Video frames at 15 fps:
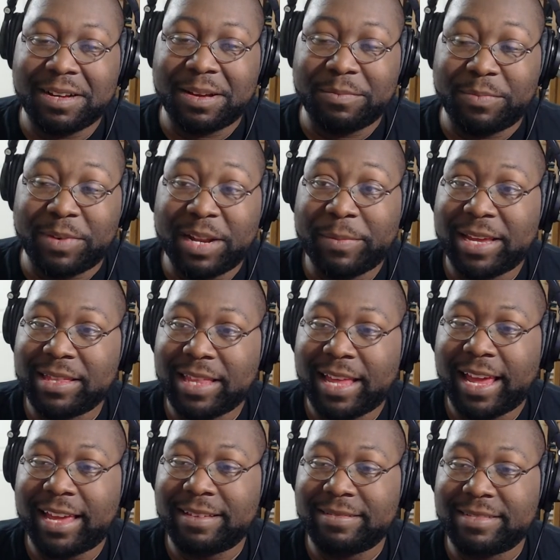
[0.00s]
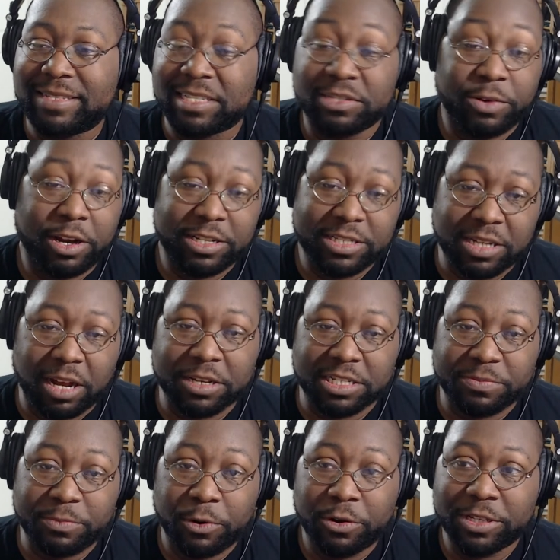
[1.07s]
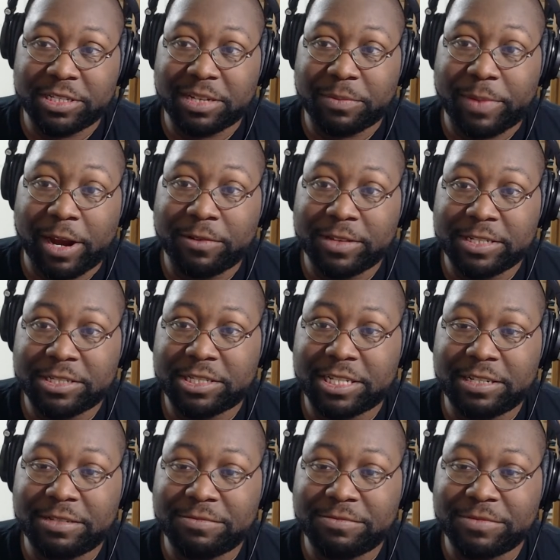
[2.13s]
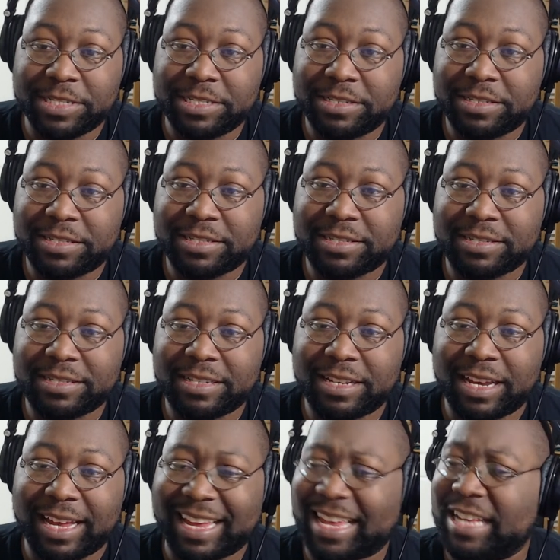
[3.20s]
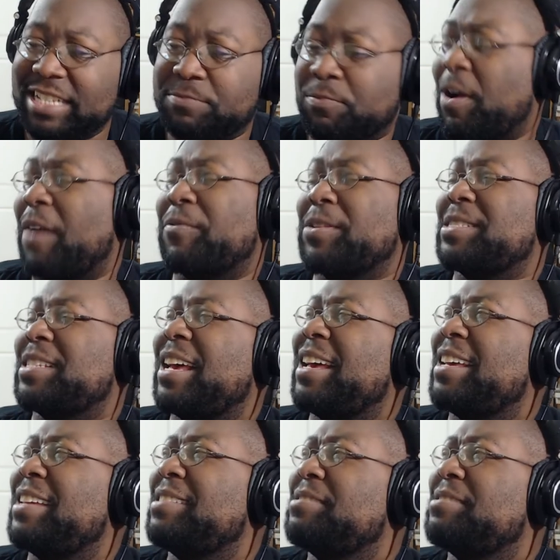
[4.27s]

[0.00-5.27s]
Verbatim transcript: But I mean, like, since we are talking spoilers, apparently she was, I guess, prophesied